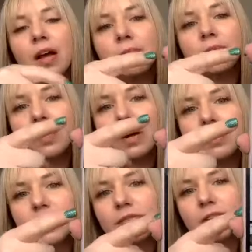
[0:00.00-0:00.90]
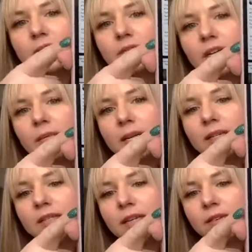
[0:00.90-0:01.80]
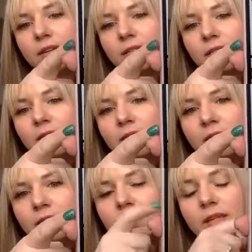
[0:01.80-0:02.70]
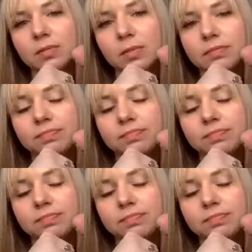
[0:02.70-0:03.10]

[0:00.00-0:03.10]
So I would definitely recommend saving this one.